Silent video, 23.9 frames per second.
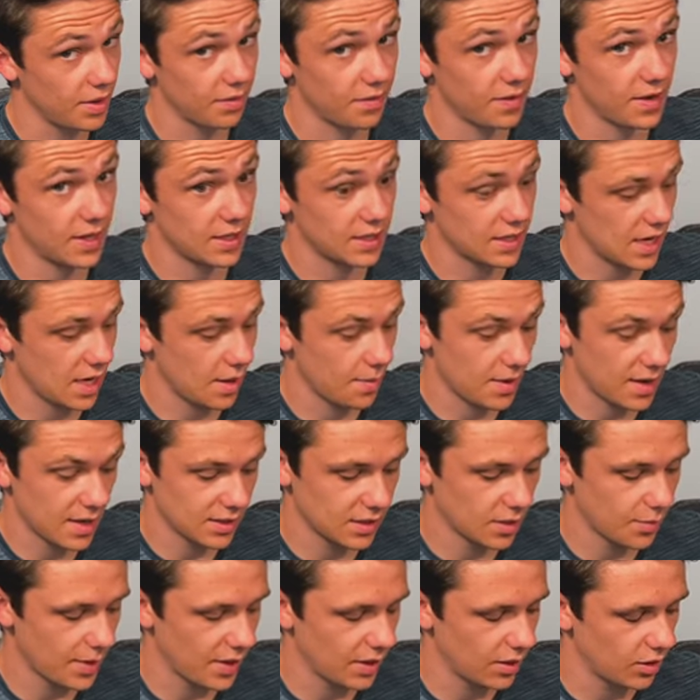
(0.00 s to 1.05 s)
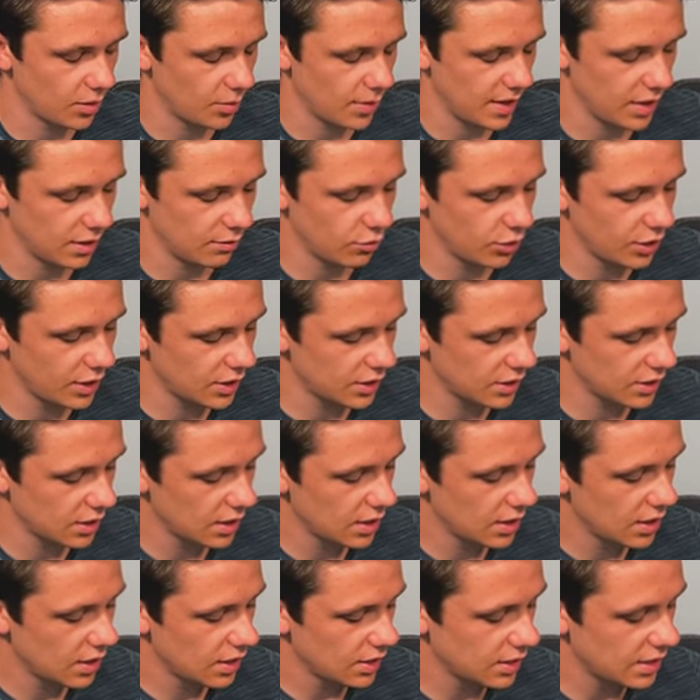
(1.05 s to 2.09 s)
a first time pass, depending on where the run is.
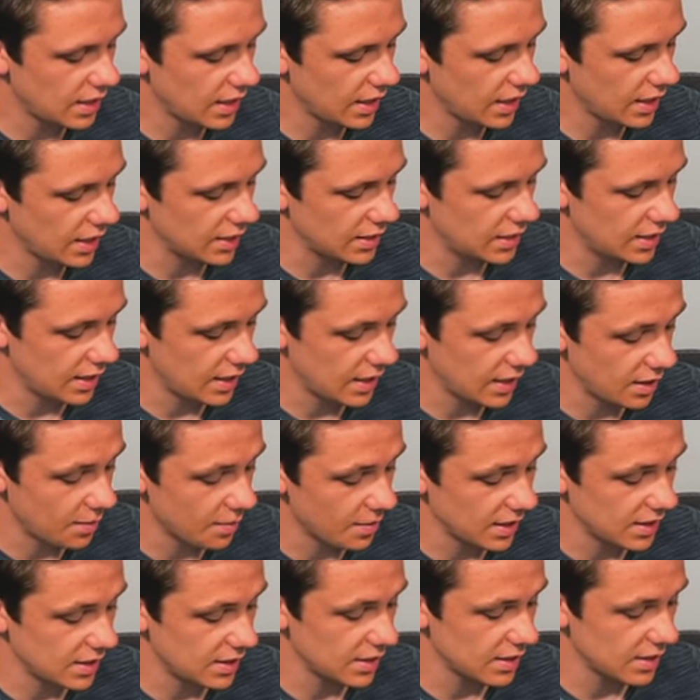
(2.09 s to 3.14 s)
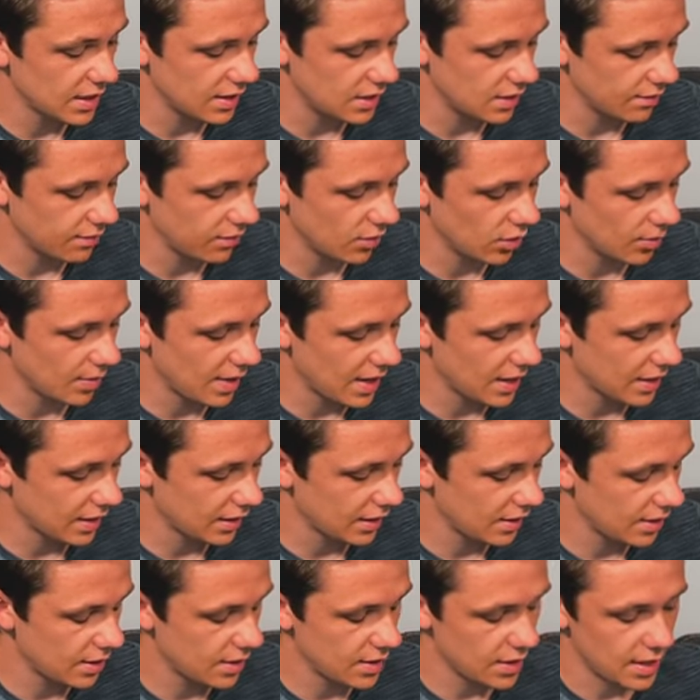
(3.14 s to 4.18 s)
Take it into here, they might entice the fullback
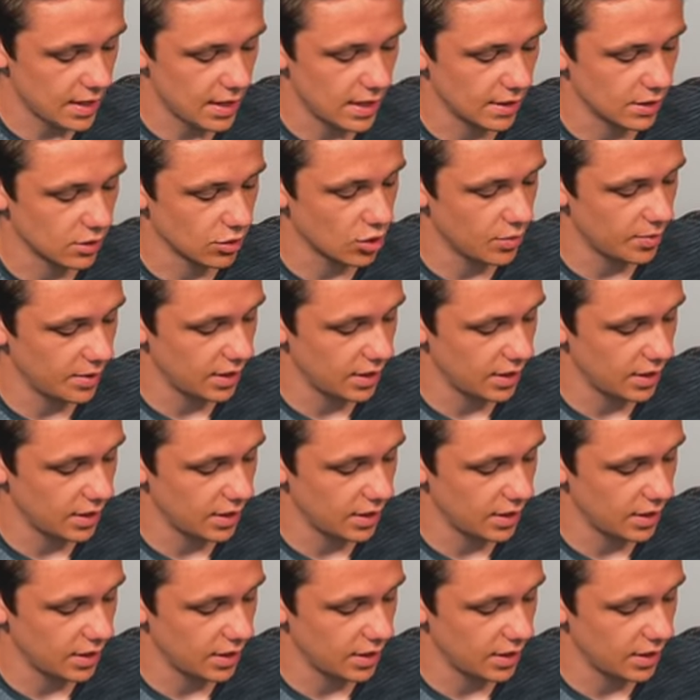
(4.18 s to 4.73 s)
to come